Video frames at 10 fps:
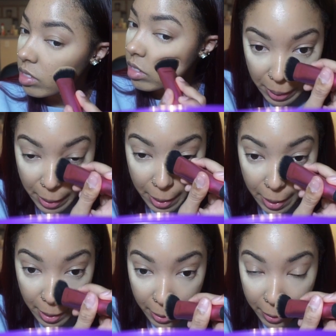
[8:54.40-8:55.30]
In
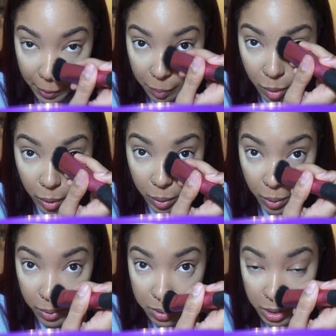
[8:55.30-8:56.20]
to my
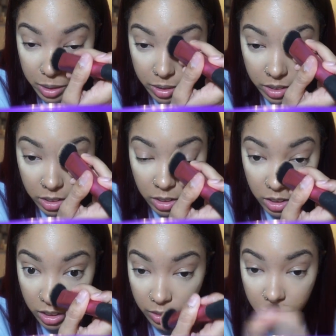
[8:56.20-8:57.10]
nose area just to
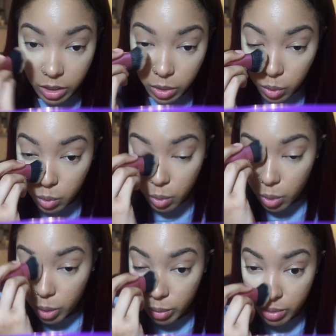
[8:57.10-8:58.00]
give it a little
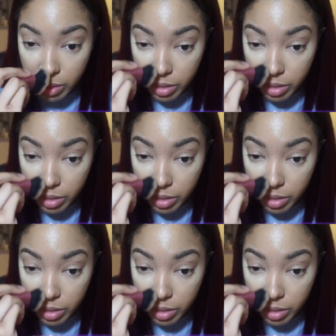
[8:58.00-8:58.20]
warmth.